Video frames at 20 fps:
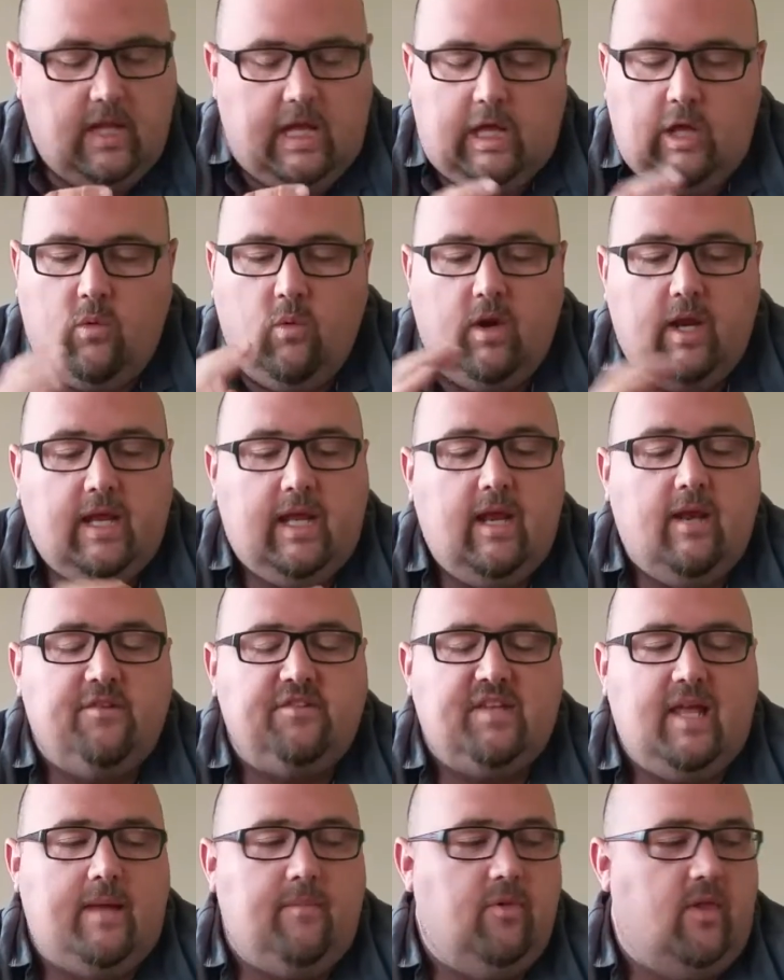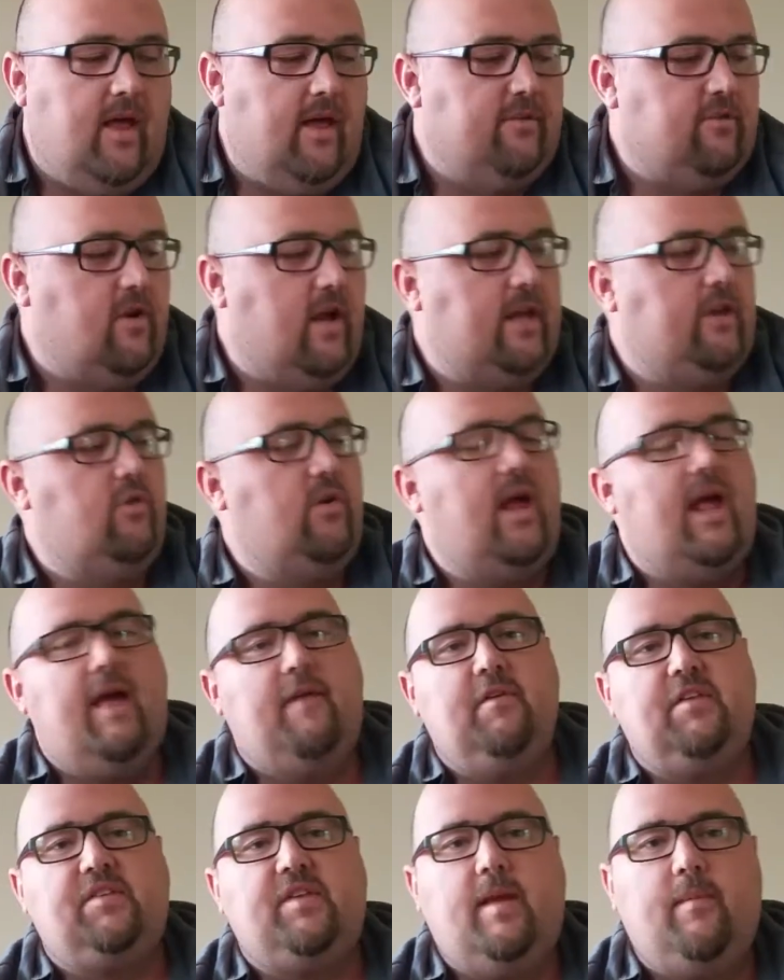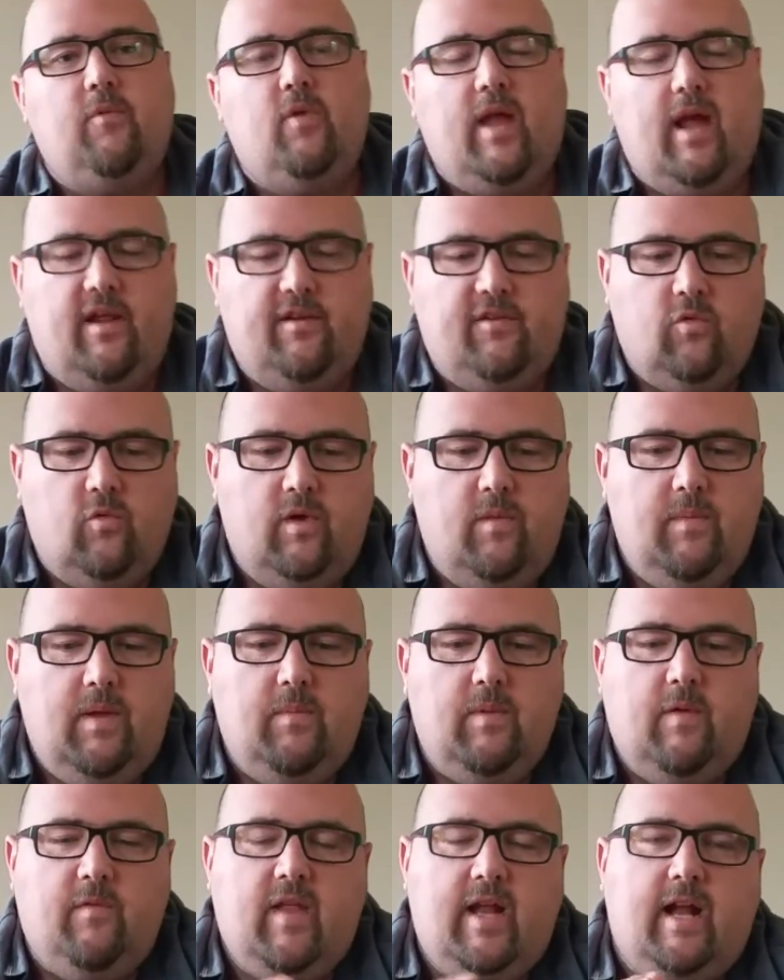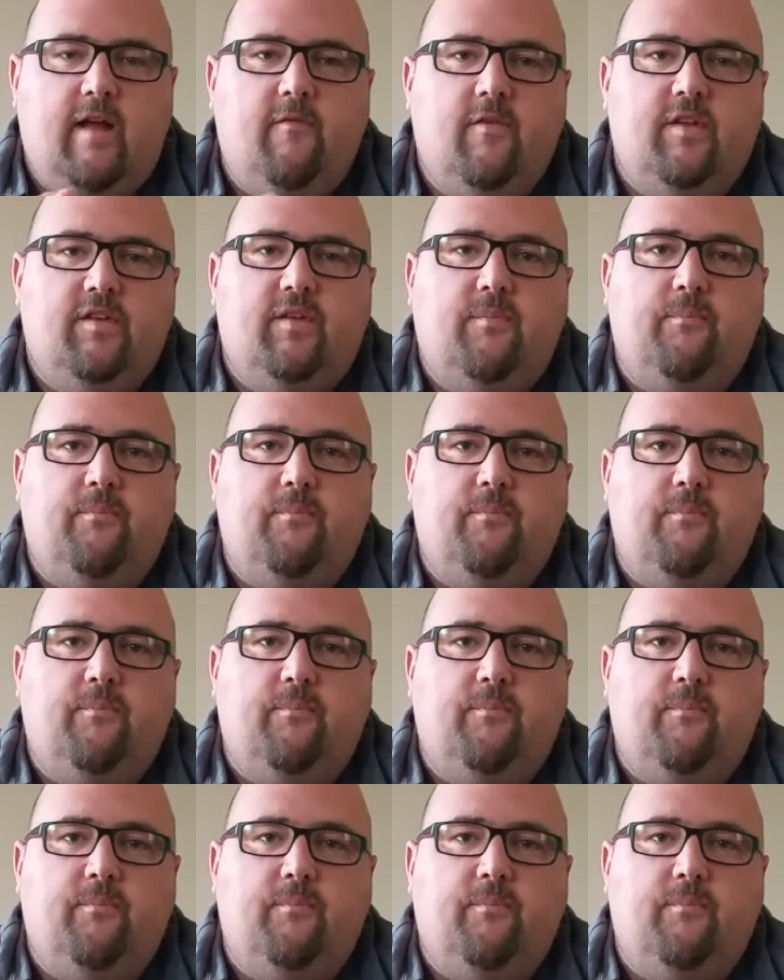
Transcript: you want to get a stabilizer. I do not have a stabilizer with me, but think of it as a